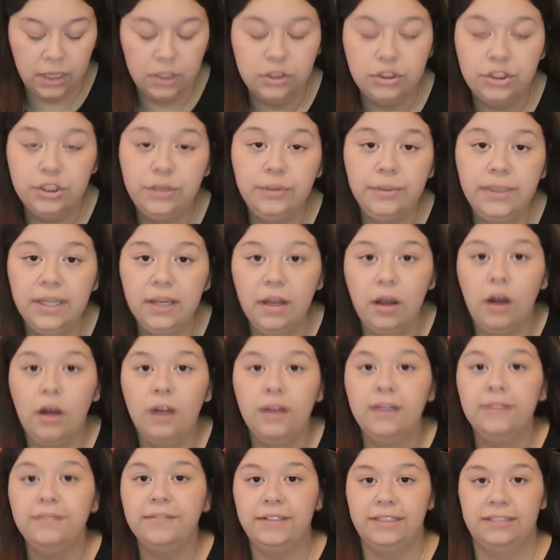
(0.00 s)
doing
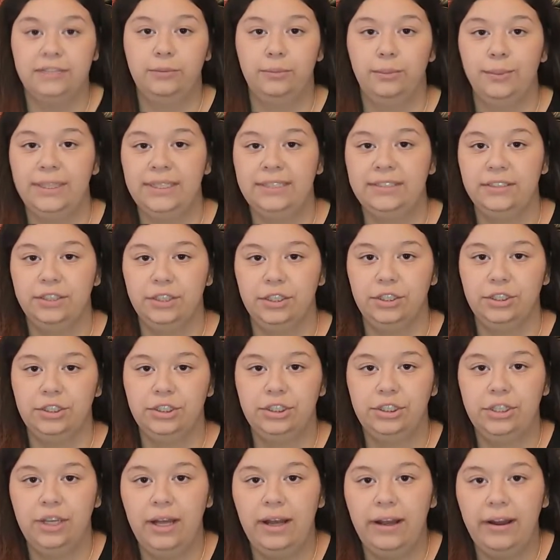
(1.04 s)
all of this
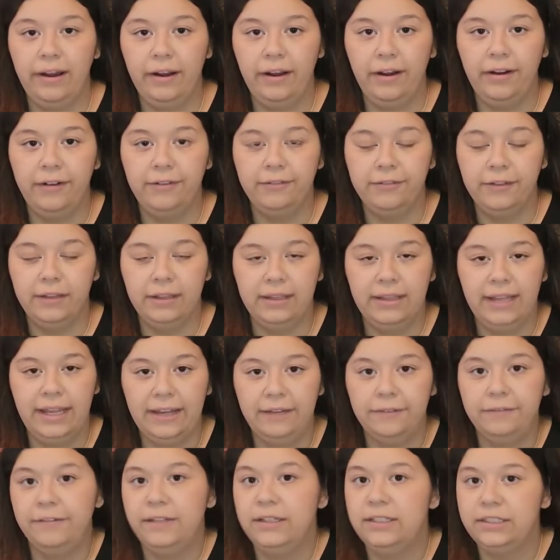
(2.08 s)
research of
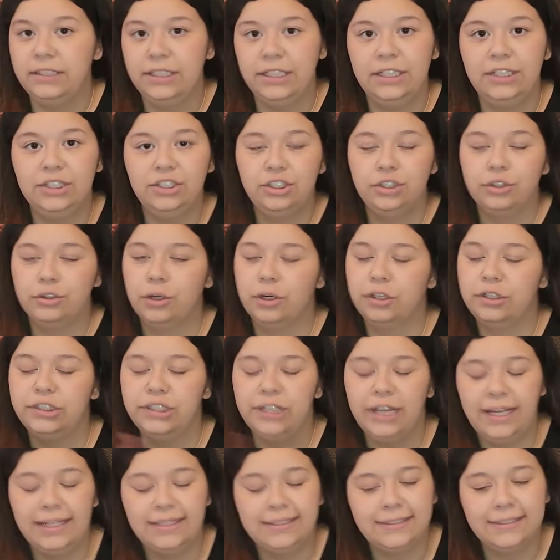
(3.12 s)
like vintage
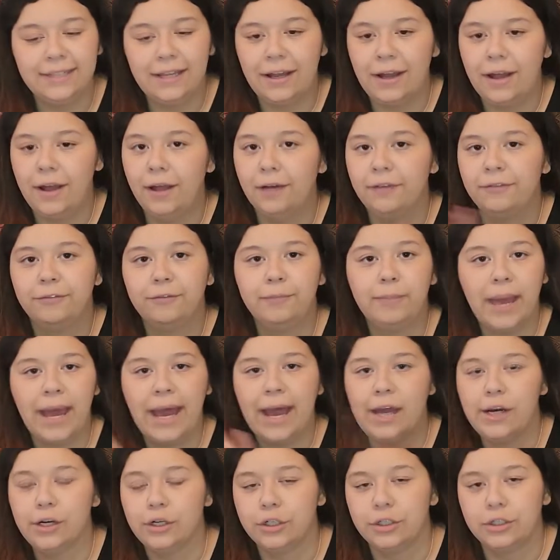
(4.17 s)
crochet stuff,
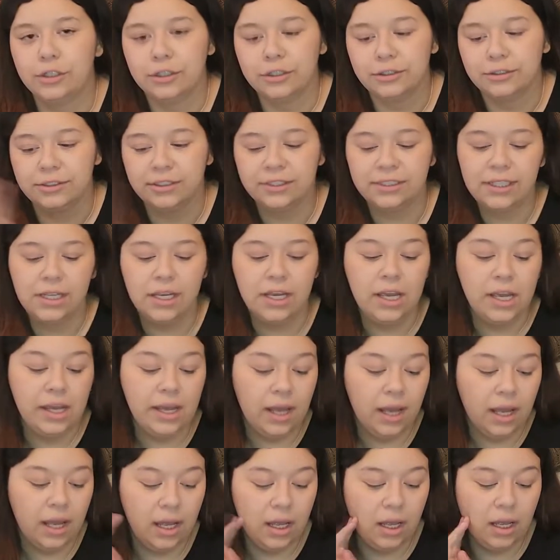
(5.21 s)
patterns,
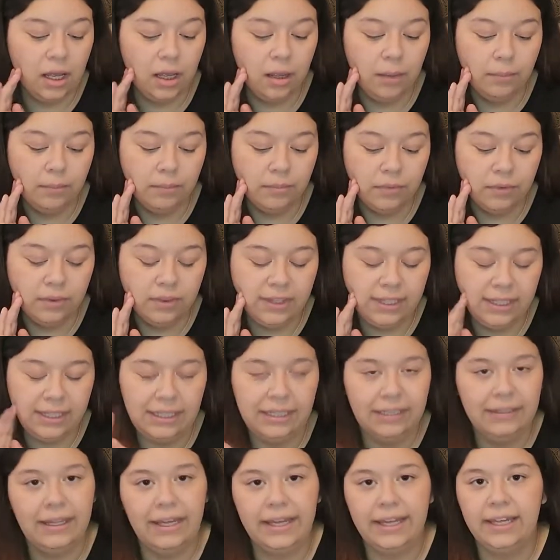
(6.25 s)

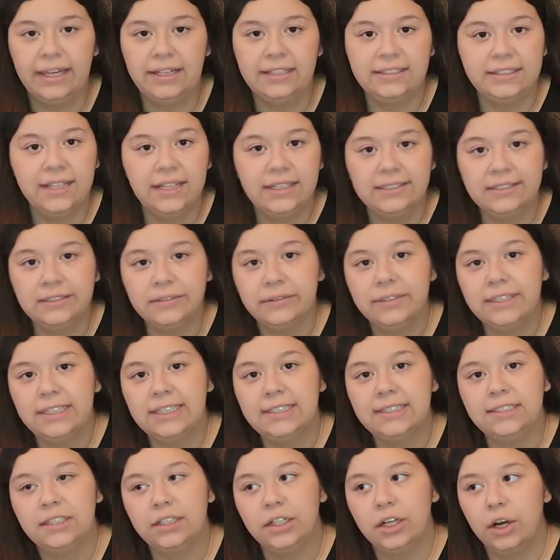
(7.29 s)
the like
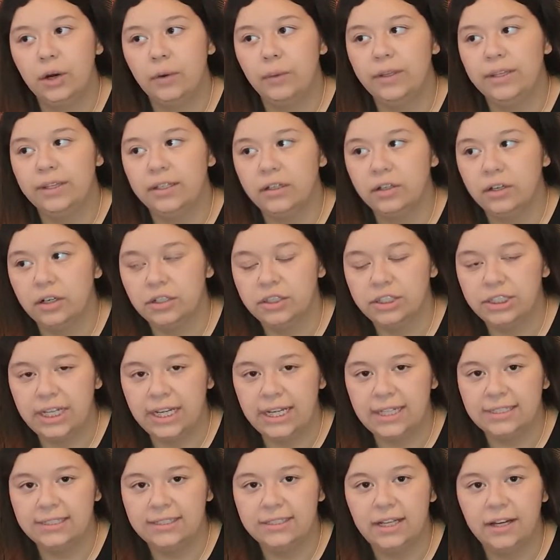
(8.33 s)
accessories to go with the
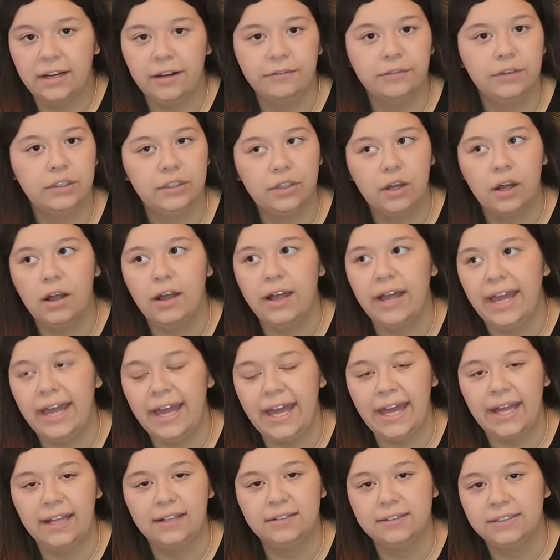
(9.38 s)
crochet stuff, the doll
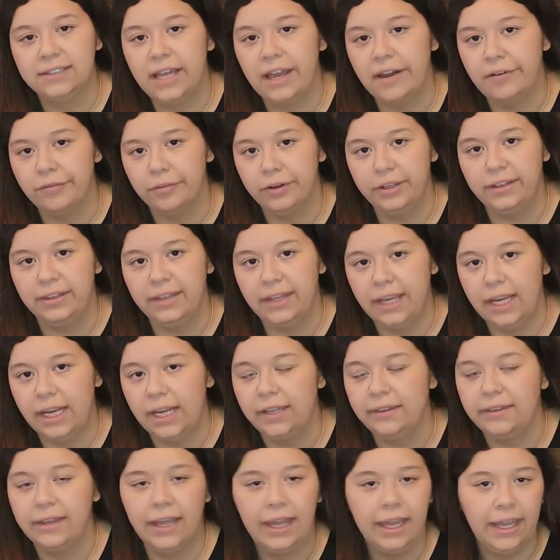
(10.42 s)
heads,
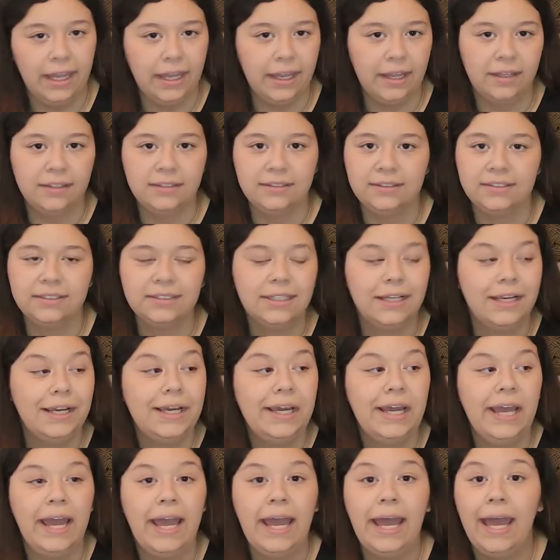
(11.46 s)
everything, the hands,
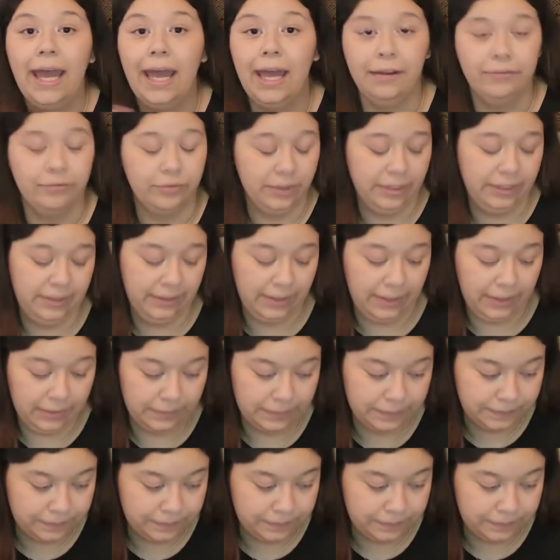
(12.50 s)
everything,